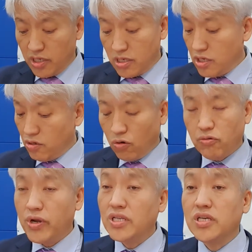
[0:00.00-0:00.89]
He
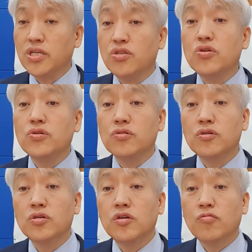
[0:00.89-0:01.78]
already knew
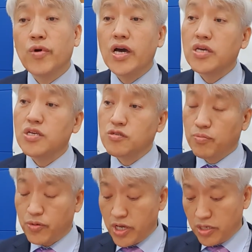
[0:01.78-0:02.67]
by his
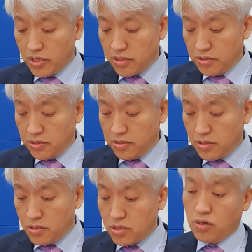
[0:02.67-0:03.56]
prayer.
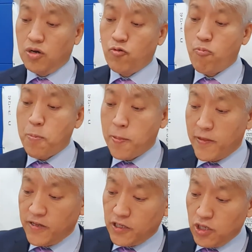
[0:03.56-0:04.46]
So
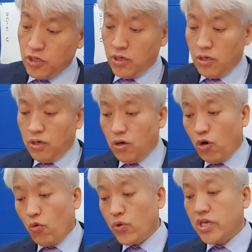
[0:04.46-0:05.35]

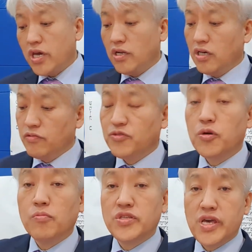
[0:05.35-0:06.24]
we can learn
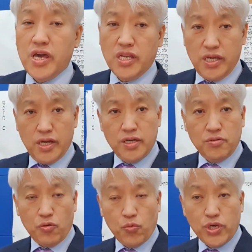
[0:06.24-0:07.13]
from
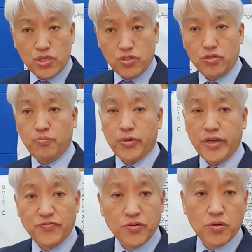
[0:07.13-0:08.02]
Daniel, we should
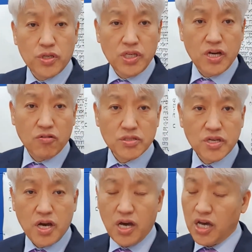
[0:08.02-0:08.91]
pray for in our
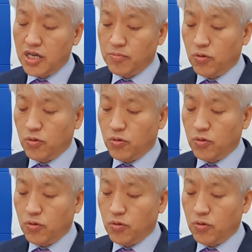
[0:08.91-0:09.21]
time.